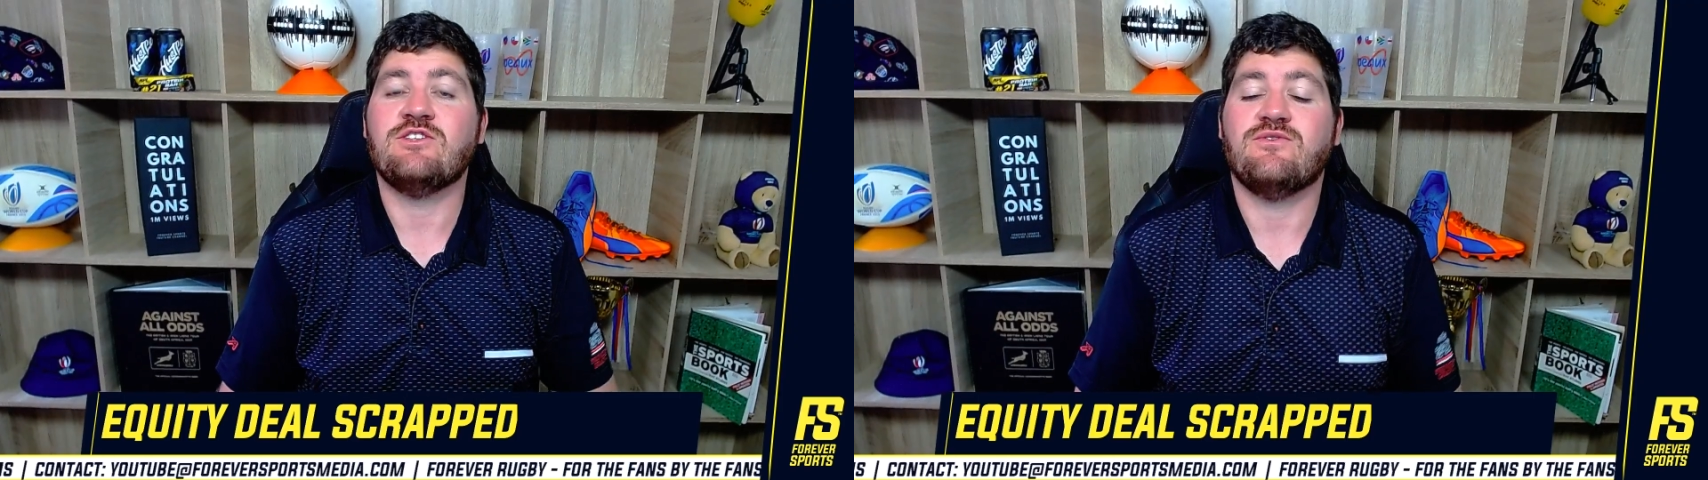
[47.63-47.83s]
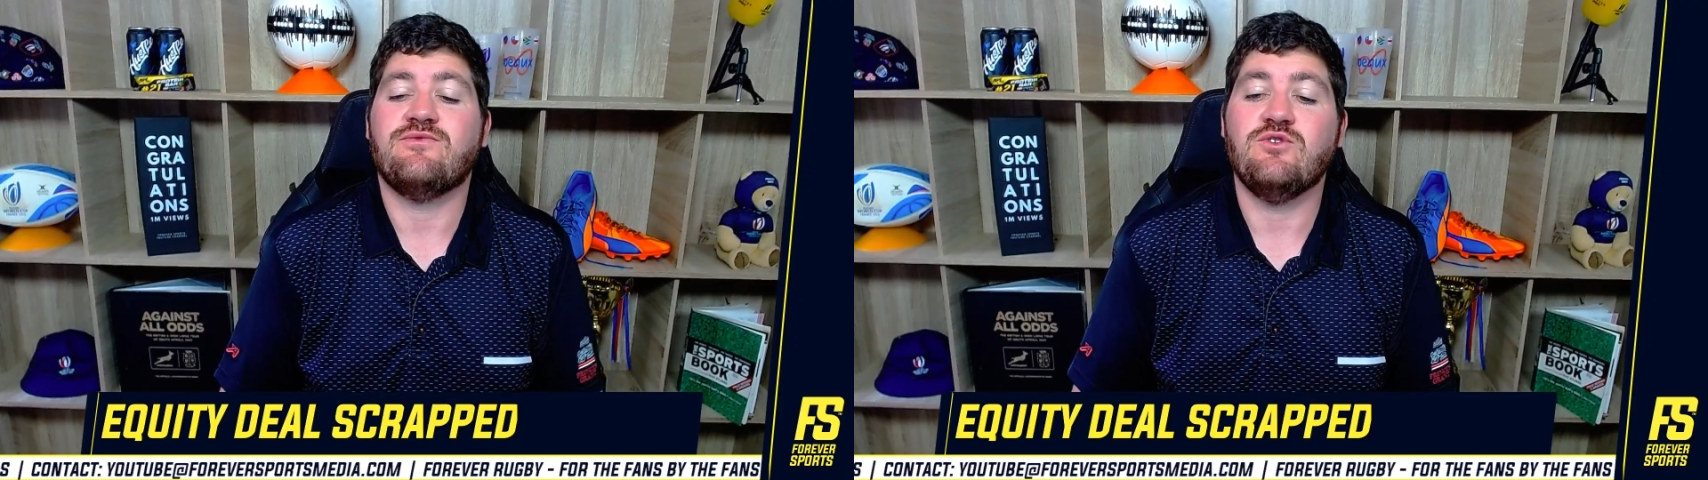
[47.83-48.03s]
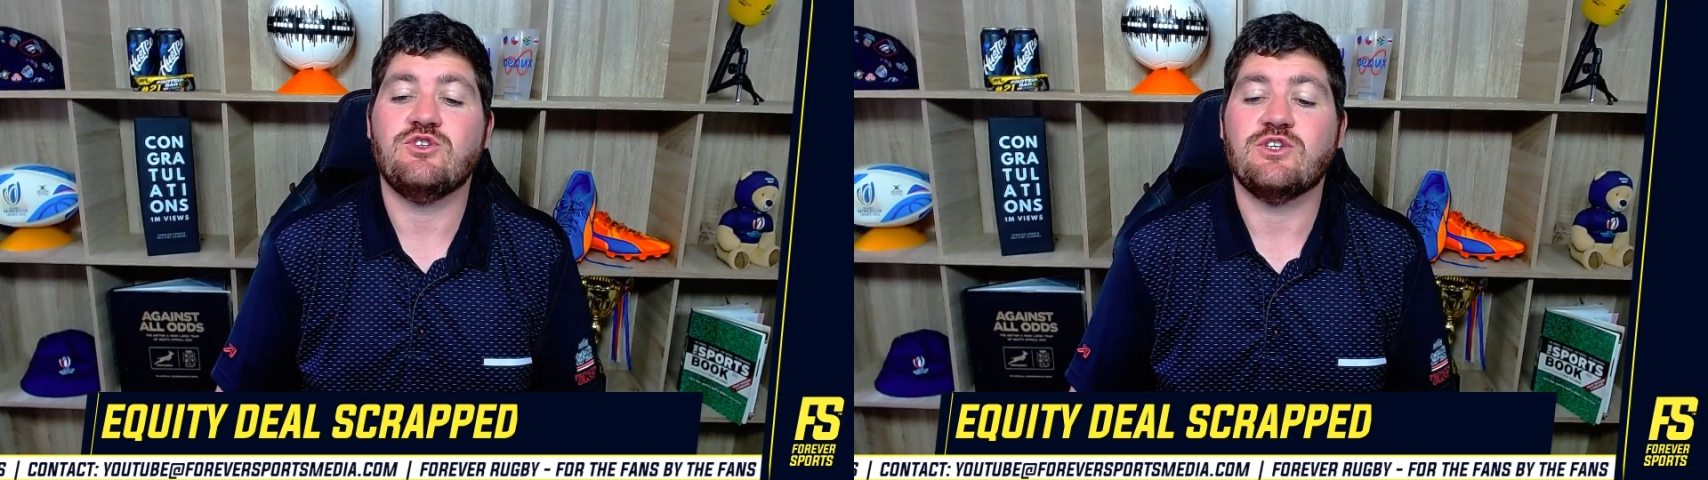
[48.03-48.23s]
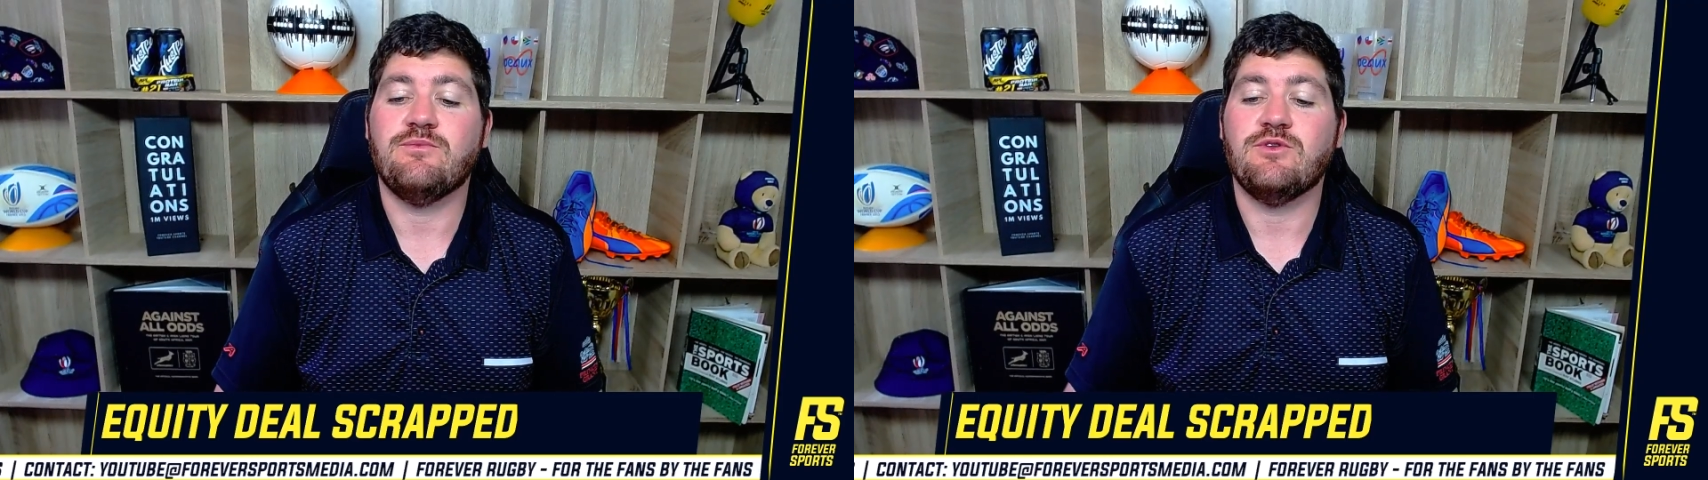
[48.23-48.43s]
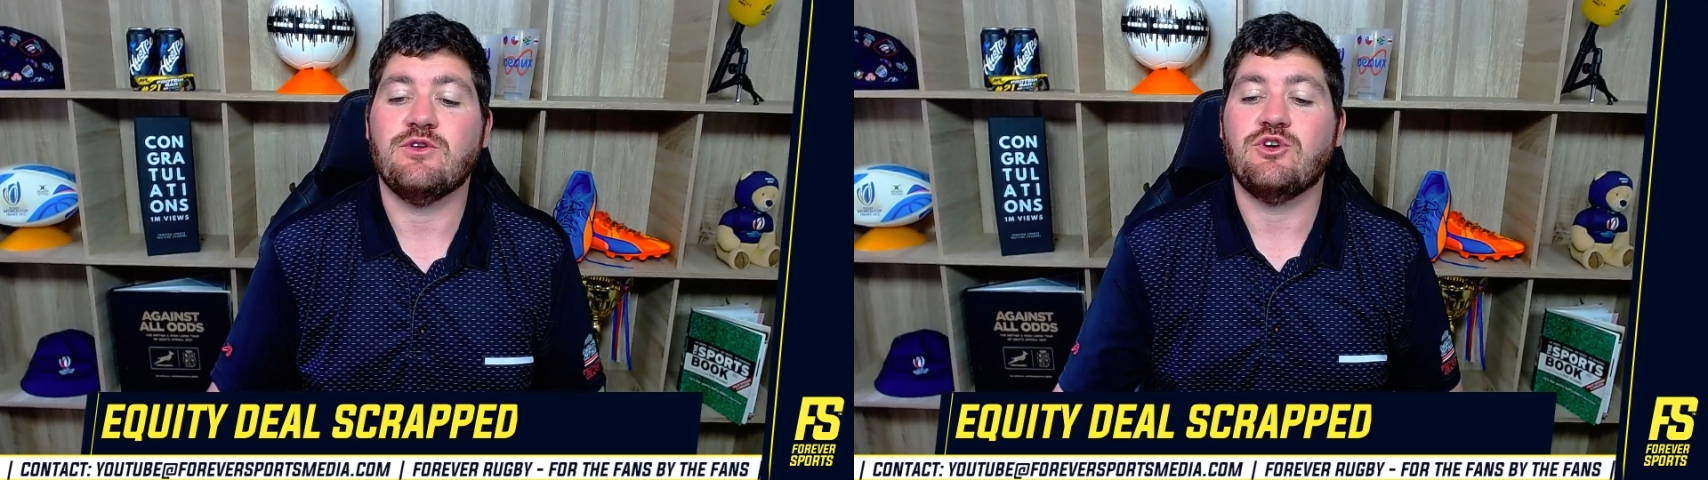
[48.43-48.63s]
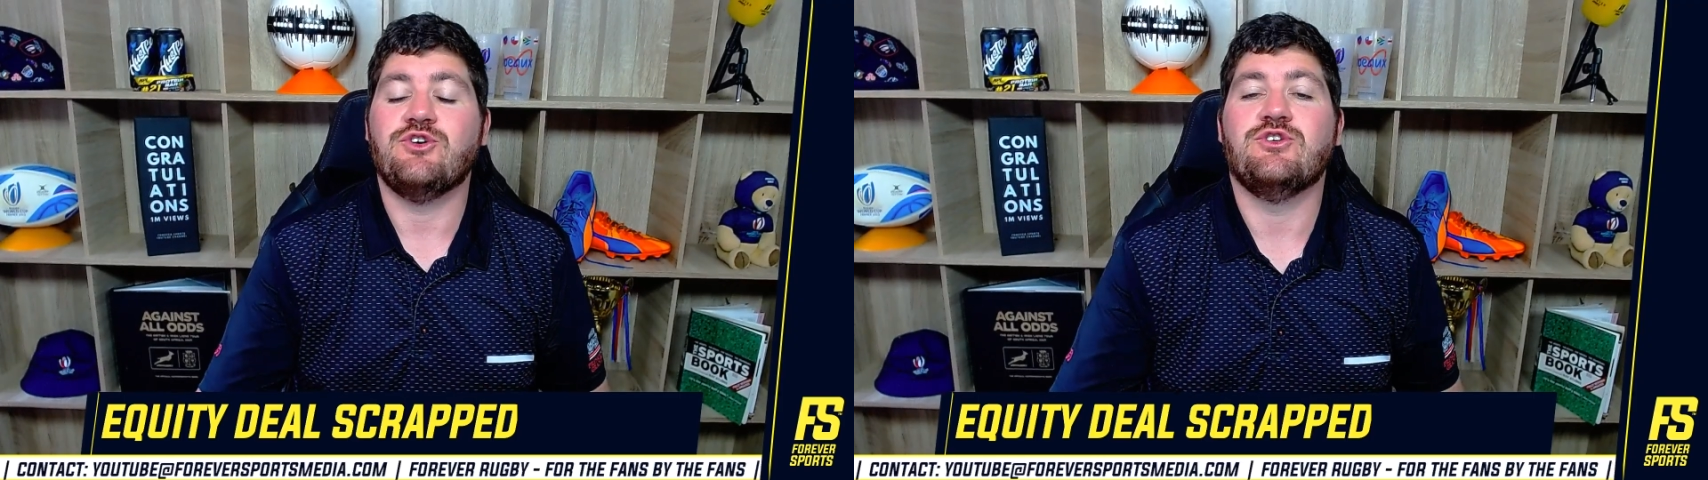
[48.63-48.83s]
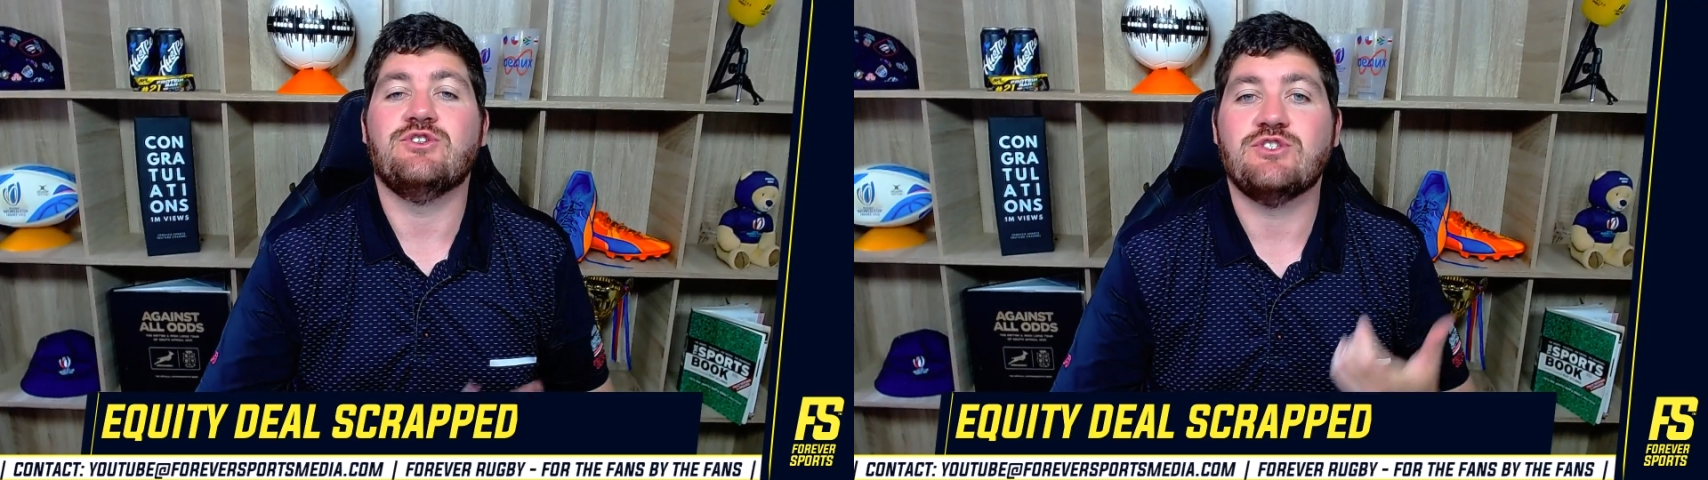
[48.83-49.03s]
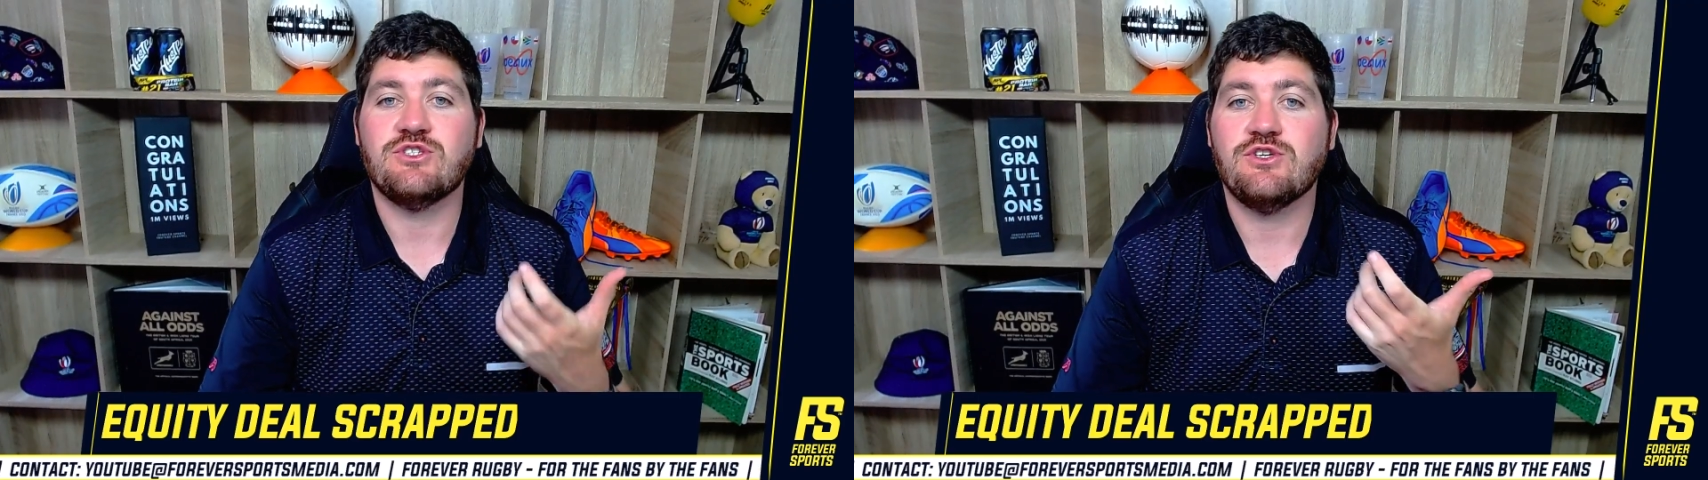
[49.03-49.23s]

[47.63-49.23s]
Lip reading: future? Because